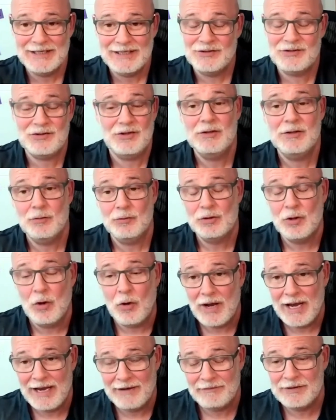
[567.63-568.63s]
and so you're
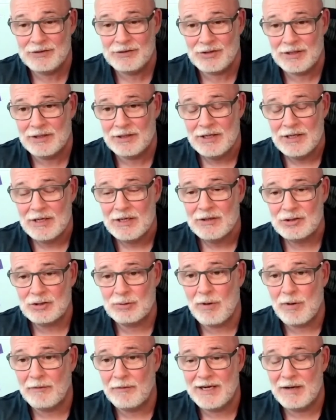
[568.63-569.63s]
not having to
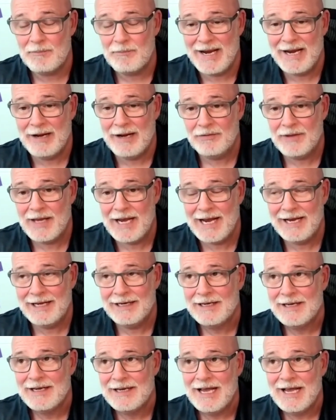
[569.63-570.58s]
worry about that?